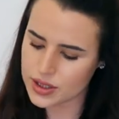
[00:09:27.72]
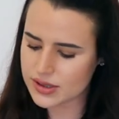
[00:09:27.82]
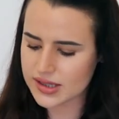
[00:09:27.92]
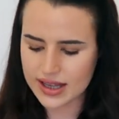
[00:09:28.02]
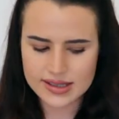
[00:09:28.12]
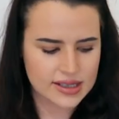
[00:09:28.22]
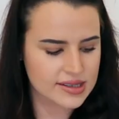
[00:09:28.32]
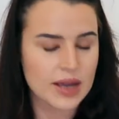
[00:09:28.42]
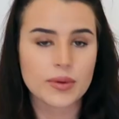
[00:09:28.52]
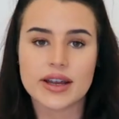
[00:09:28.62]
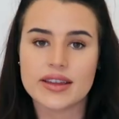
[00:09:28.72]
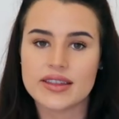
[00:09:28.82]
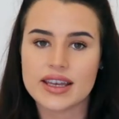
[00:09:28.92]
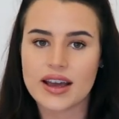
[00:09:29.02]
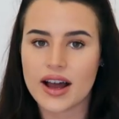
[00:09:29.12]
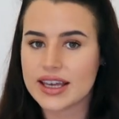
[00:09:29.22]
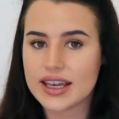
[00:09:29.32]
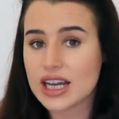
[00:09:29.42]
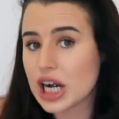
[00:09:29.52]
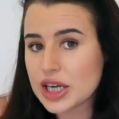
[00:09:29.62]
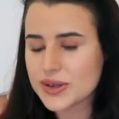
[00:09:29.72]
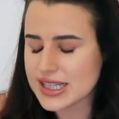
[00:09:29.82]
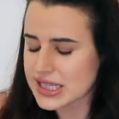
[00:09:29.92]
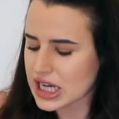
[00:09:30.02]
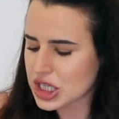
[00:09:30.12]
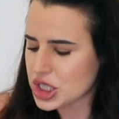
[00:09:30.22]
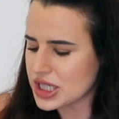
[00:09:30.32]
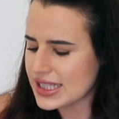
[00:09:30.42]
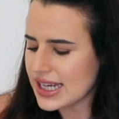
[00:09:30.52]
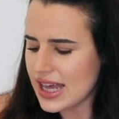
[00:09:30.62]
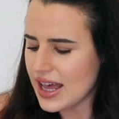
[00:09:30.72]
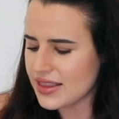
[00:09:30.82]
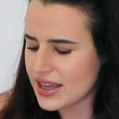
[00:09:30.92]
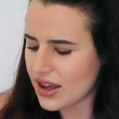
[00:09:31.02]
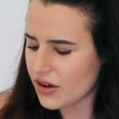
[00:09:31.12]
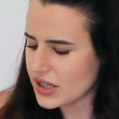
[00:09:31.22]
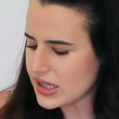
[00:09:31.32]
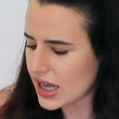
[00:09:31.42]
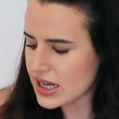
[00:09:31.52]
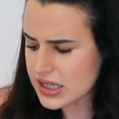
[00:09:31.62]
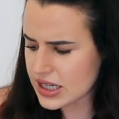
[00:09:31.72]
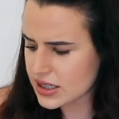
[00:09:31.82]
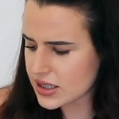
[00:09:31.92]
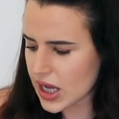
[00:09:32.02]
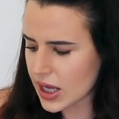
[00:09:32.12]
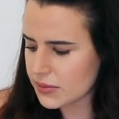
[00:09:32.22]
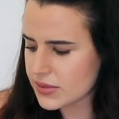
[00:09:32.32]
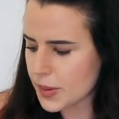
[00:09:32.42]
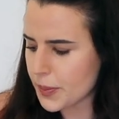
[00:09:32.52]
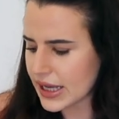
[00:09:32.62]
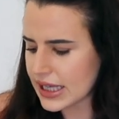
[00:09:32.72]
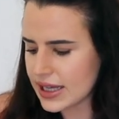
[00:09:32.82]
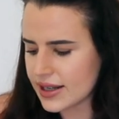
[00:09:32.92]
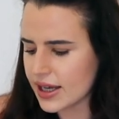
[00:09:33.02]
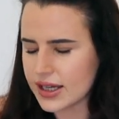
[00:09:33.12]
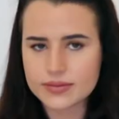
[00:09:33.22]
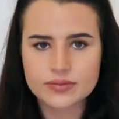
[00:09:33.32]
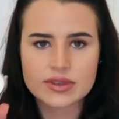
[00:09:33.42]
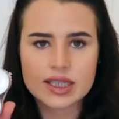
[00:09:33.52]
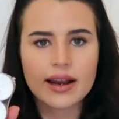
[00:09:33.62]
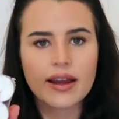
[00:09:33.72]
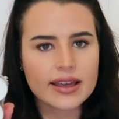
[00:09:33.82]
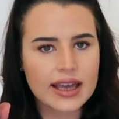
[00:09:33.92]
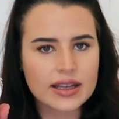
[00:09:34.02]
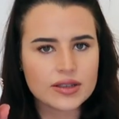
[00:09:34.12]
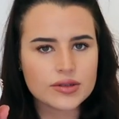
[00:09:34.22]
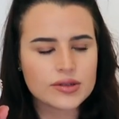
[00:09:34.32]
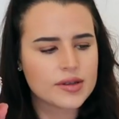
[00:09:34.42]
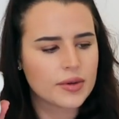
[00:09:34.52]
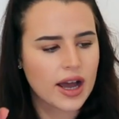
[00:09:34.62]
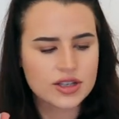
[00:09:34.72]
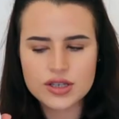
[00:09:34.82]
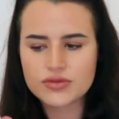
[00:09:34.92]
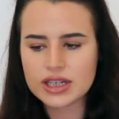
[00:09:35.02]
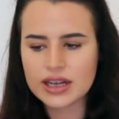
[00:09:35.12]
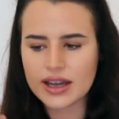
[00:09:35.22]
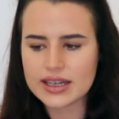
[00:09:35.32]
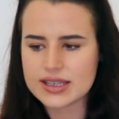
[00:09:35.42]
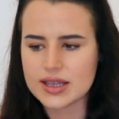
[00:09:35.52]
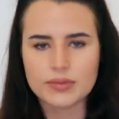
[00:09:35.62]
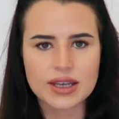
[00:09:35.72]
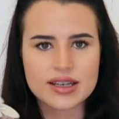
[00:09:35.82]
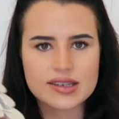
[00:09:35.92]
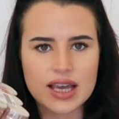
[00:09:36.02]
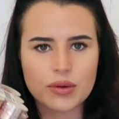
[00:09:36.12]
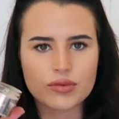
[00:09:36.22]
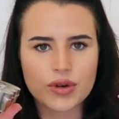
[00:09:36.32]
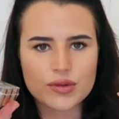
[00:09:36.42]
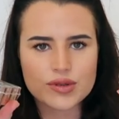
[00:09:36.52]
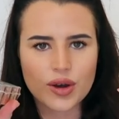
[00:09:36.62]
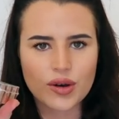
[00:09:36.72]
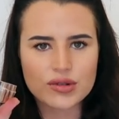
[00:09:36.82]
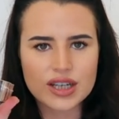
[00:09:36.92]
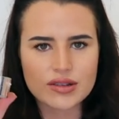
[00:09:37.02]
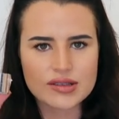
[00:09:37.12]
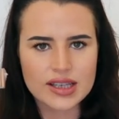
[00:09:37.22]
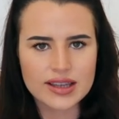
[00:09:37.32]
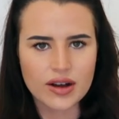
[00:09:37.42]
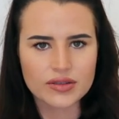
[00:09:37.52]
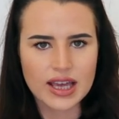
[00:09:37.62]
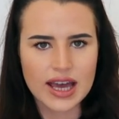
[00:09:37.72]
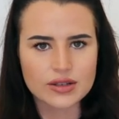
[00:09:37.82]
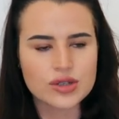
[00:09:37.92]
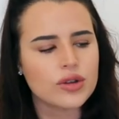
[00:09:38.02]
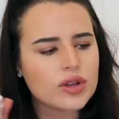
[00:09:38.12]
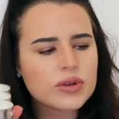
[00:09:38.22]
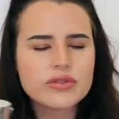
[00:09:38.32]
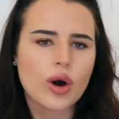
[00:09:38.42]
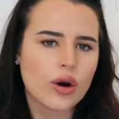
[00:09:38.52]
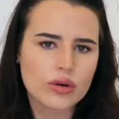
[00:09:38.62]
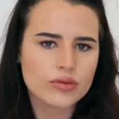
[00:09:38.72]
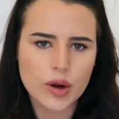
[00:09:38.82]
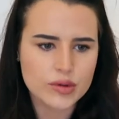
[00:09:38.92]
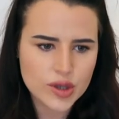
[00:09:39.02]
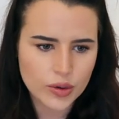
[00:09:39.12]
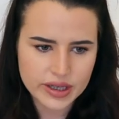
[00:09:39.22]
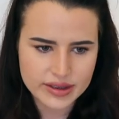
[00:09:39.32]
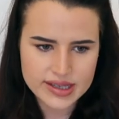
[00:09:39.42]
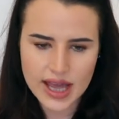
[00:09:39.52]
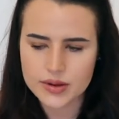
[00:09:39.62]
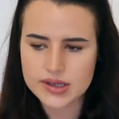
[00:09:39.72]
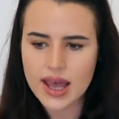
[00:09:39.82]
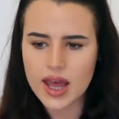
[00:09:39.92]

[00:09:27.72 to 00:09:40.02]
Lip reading: 2 sets because they were in the IKEA clearance section, of these 18x Bekina tea light candles. I just really liked them because they were rose gold. Can you see that on the edge? Not that we've got rose gold in this house,